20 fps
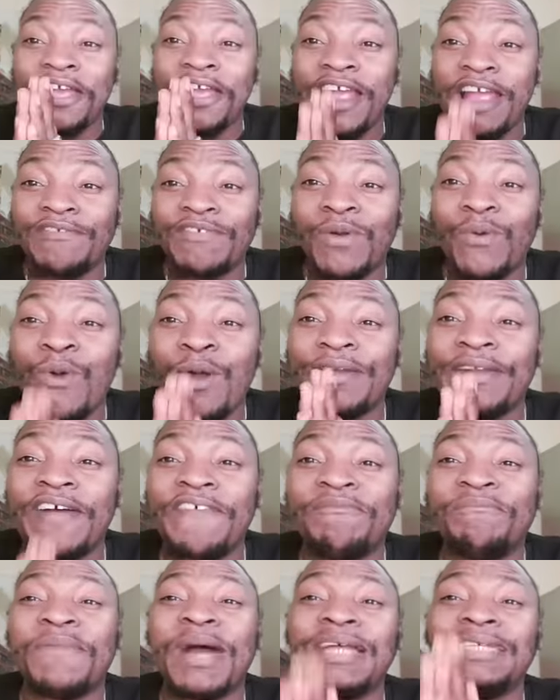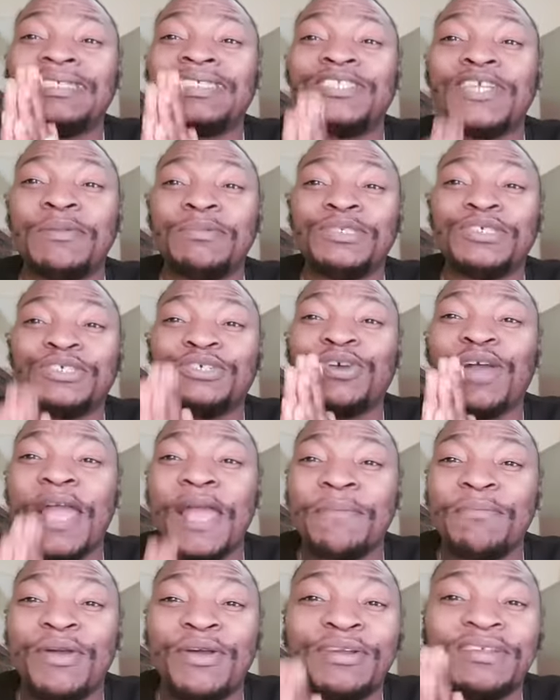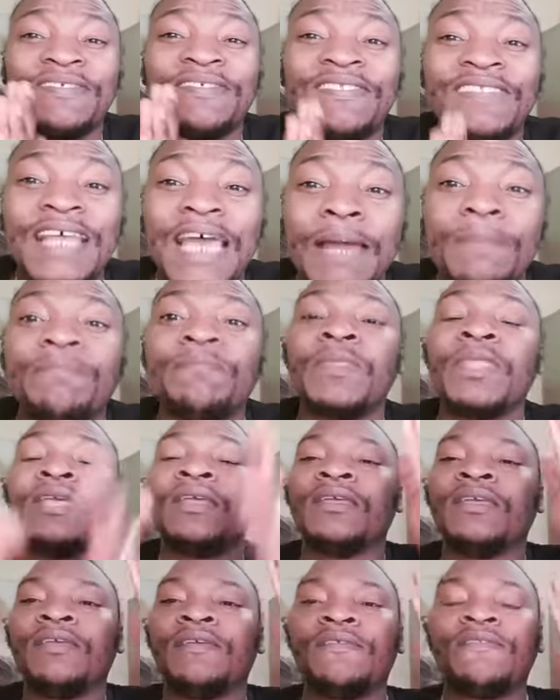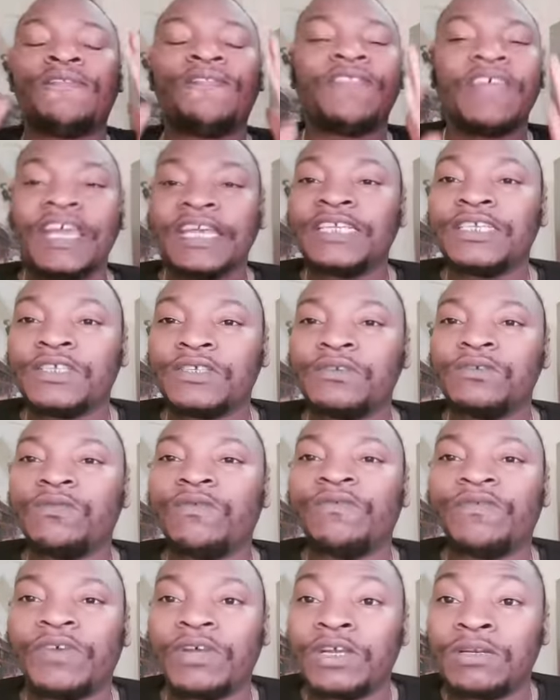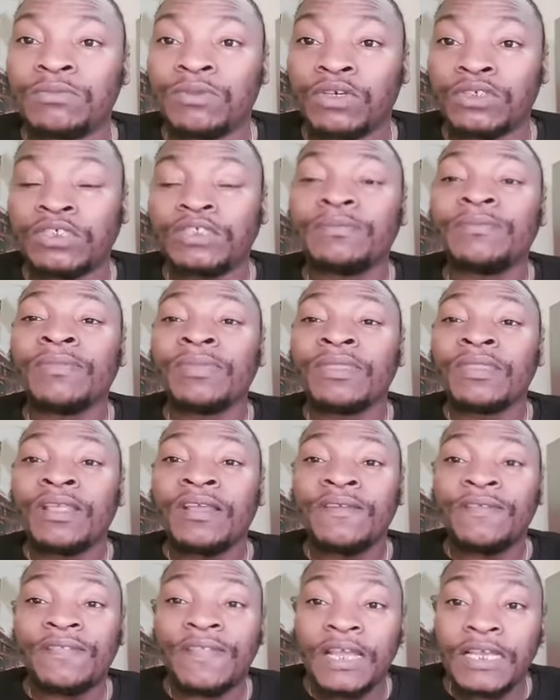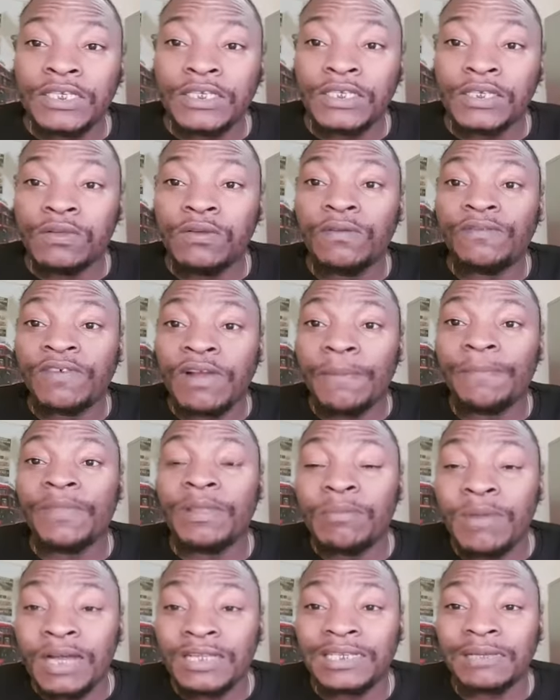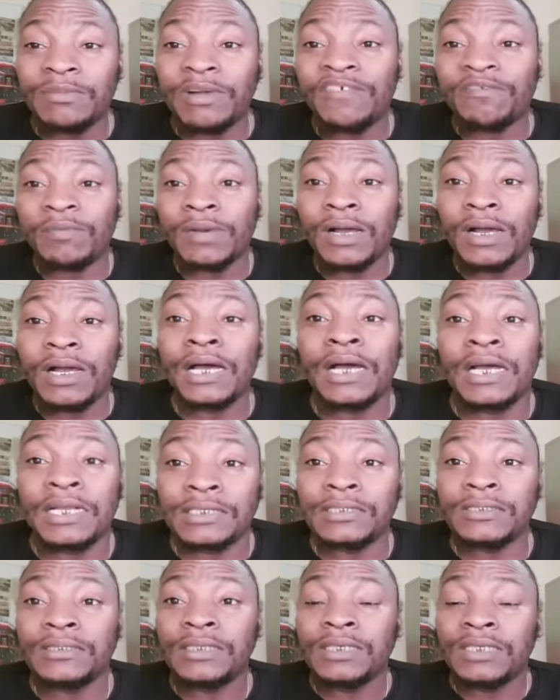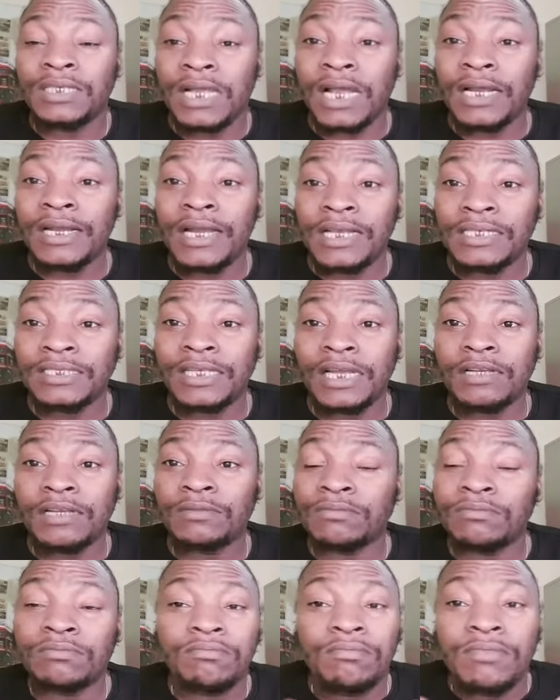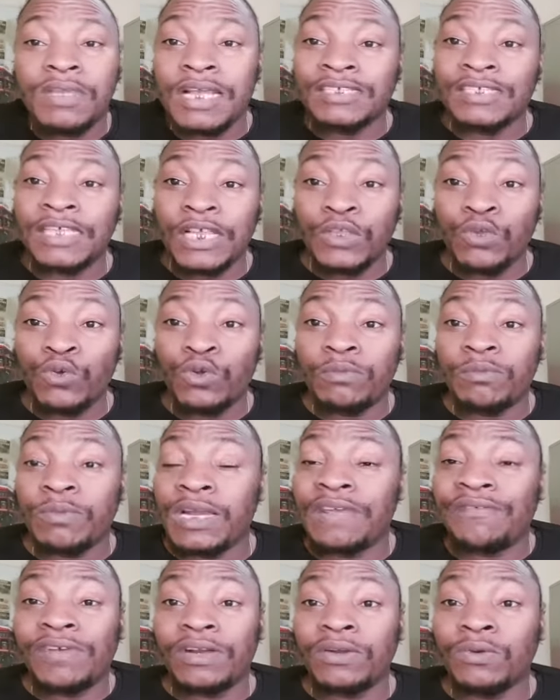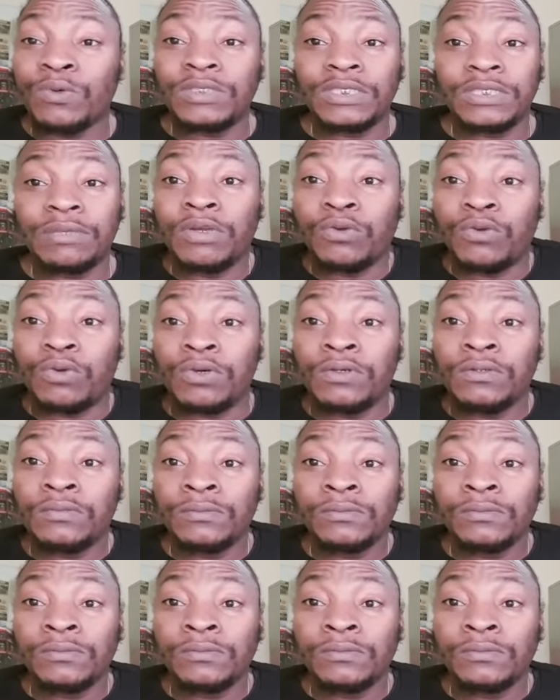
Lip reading: Every one of my subscribers, them, thank you very much. Thank you from the bottom of my heart. You understand? Me as a youth, me never know, say me could